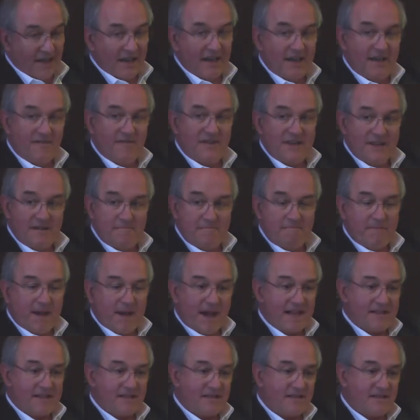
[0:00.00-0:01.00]
if the
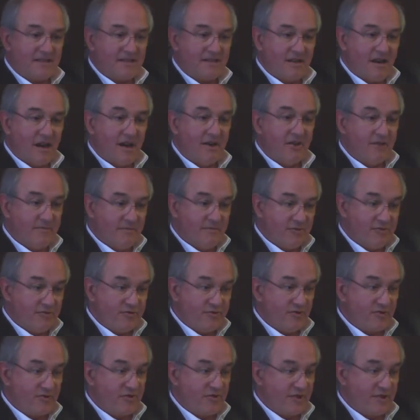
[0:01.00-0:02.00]
impacts are
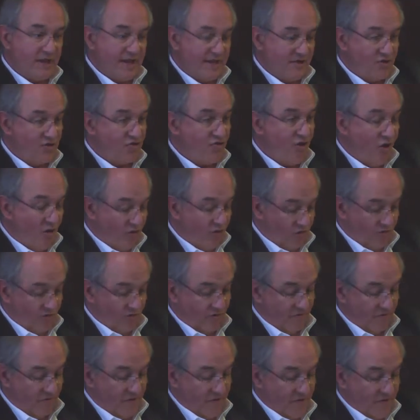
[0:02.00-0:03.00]
numerous and strong,
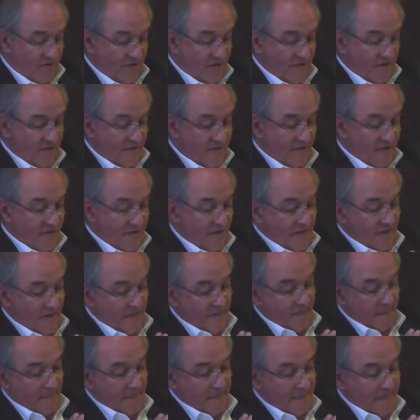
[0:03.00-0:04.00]

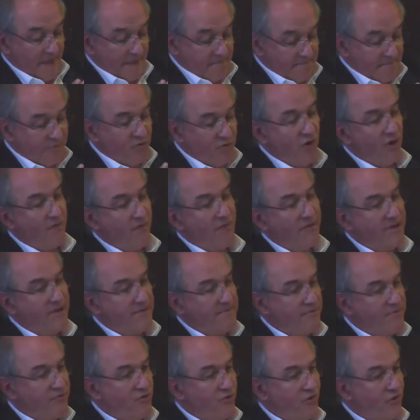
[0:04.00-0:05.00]
they probably
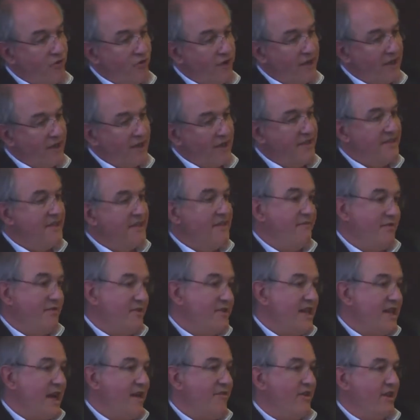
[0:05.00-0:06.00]
pull in
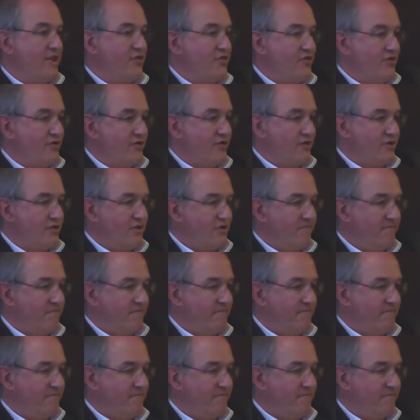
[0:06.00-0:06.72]
different directions.